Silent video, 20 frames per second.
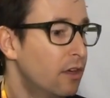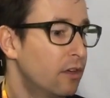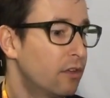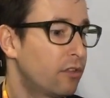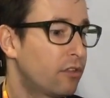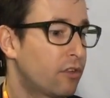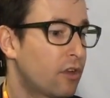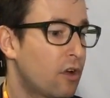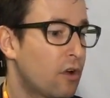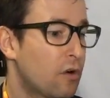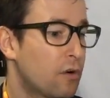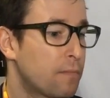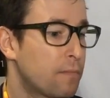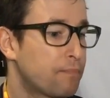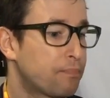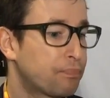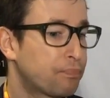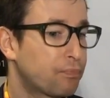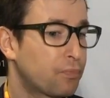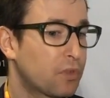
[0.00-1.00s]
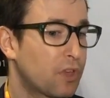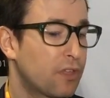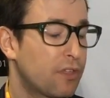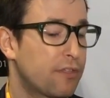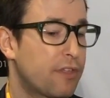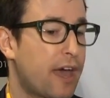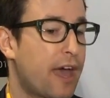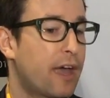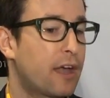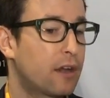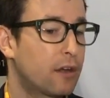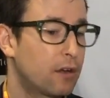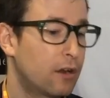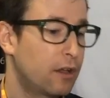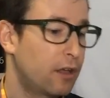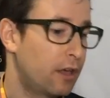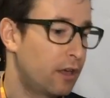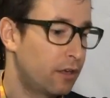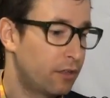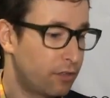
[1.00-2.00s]
So that
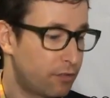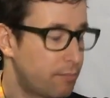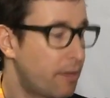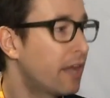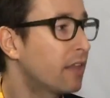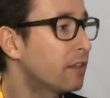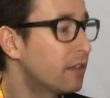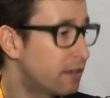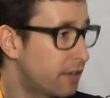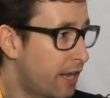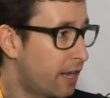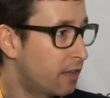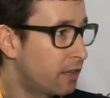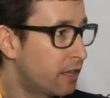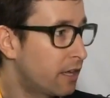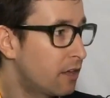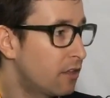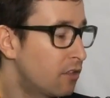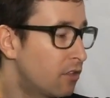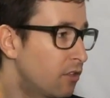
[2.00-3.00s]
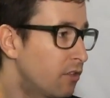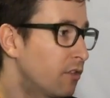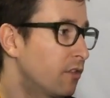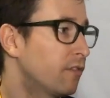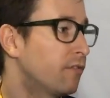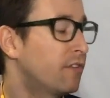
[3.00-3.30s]
is mainly dailies,